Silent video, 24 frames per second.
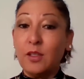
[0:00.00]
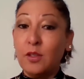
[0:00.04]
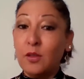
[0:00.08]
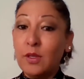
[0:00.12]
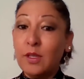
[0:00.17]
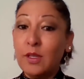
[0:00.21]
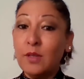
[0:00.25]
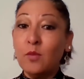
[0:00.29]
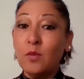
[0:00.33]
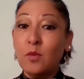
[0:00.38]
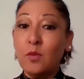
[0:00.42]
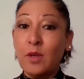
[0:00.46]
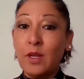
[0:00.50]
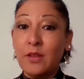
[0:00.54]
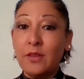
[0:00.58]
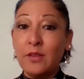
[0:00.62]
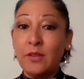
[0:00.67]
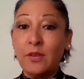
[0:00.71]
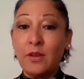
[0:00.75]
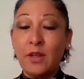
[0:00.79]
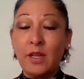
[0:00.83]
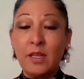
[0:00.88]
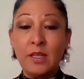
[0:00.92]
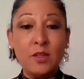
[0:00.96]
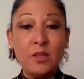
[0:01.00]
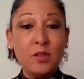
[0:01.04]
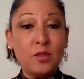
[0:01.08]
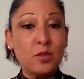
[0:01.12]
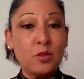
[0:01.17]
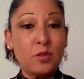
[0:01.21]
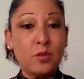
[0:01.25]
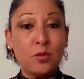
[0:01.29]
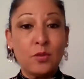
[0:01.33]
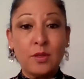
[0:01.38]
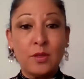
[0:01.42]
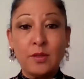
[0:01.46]
you can weather any
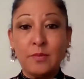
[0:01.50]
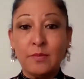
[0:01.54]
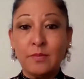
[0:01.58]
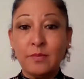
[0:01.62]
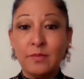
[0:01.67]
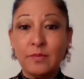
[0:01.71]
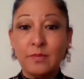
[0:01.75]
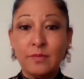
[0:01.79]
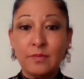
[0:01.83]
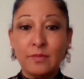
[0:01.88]
storm.